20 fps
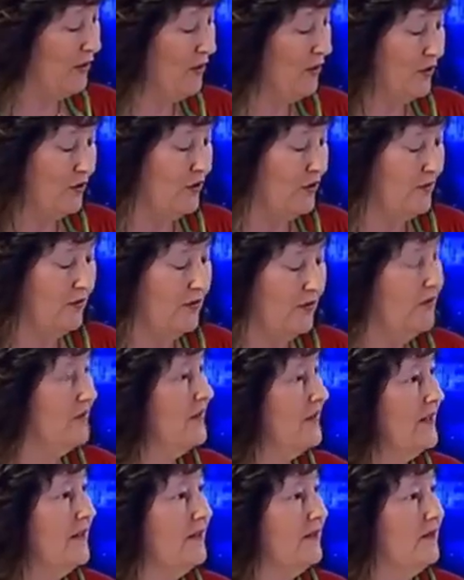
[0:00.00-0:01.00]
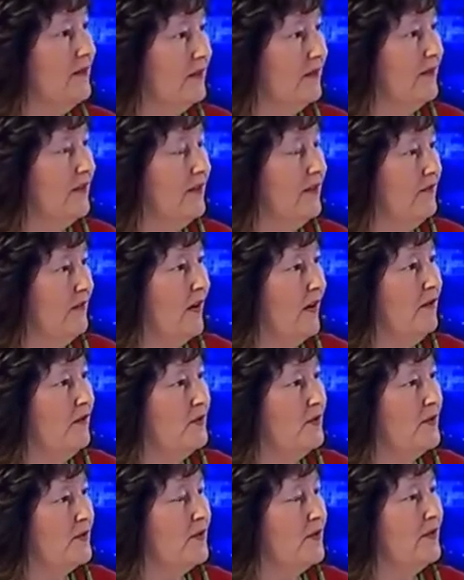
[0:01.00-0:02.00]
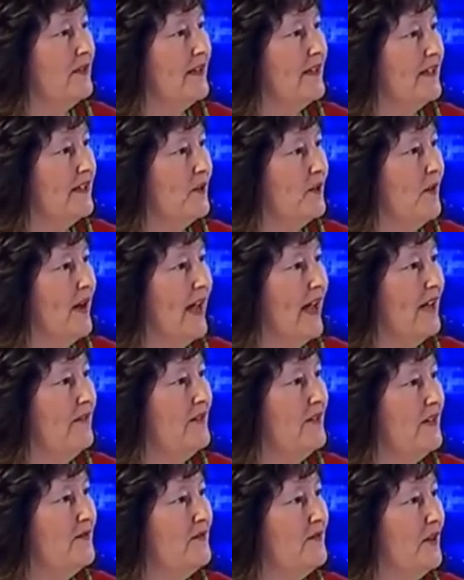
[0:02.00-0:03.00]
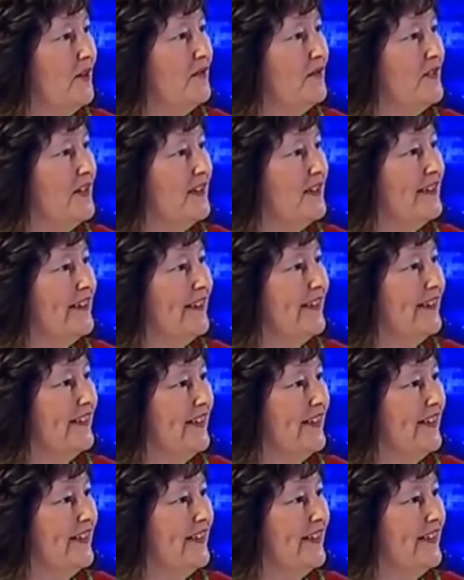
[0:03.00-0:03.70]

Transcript: of course, you still are involved with all this, quite heavily involved, aren't you?